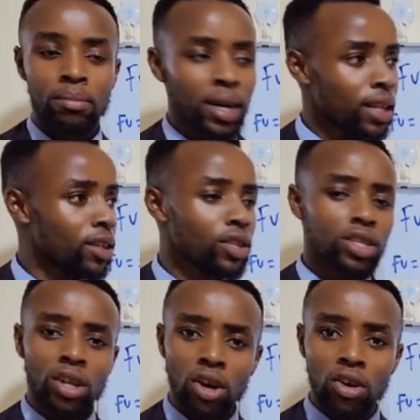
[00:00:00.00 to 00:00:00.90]
Marathon
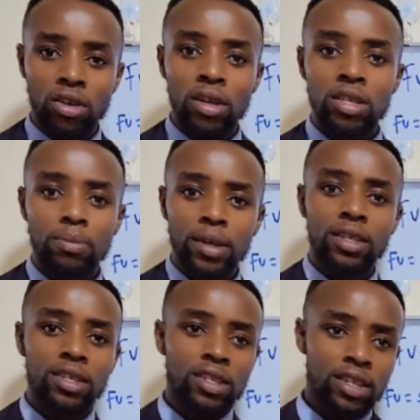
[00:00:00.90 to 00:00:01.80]
is long,
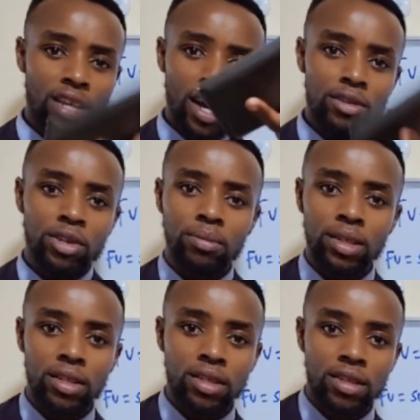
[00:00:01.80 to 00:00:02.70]
sprint is just 100
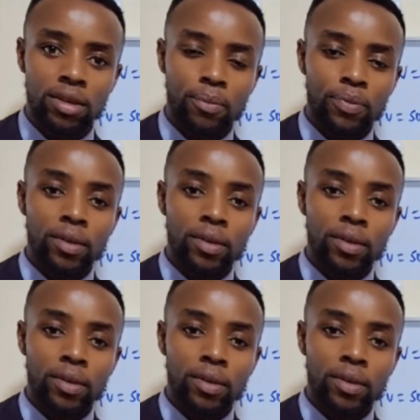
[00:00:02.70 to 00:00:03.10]
meters.